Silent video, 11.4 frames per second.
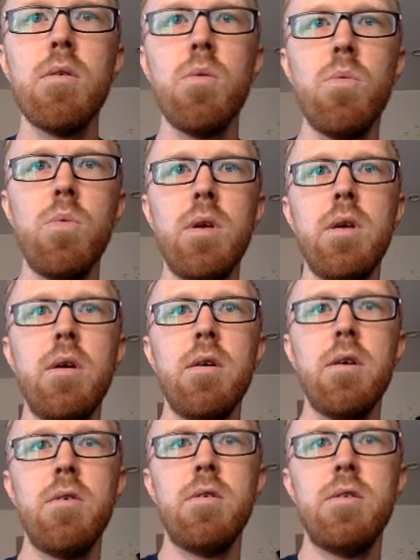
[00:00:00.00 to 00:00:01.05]
we are
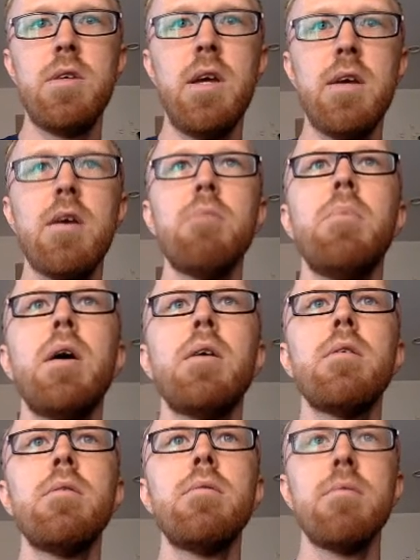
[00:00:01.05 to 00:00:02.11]
going to take our
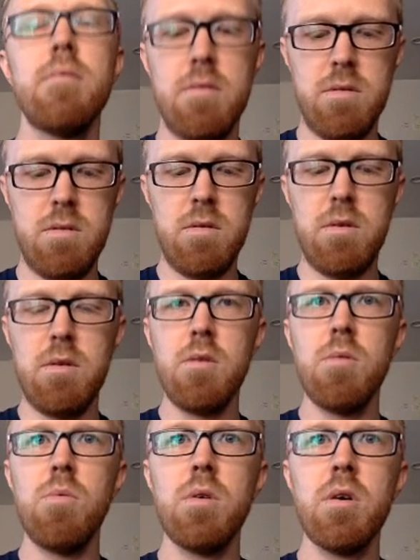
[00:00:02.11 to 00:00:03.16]
model.
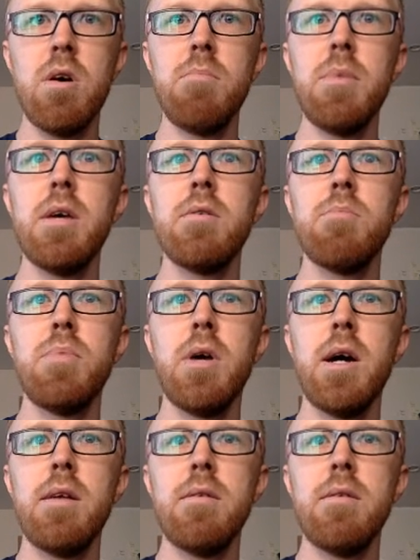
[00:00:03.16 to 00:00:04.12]
We'll call Mandelbrot.zoom